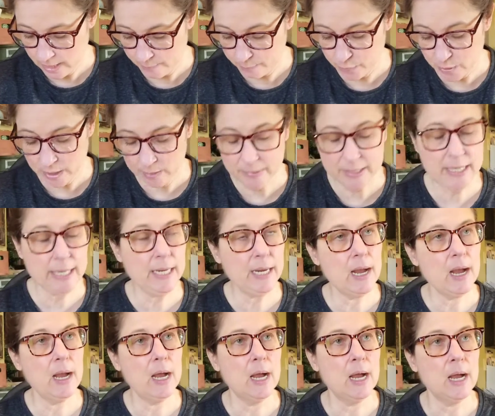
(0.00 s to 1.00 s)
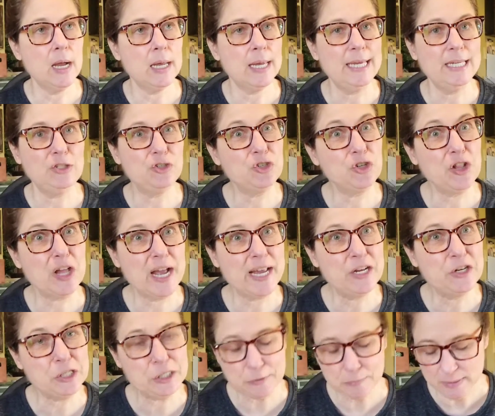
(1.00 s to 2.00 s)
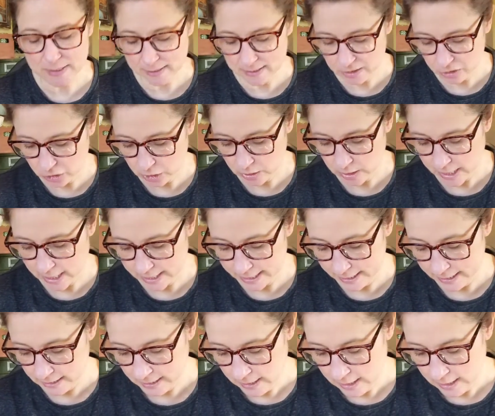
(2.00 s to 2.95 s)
probably in July, Christmas in July.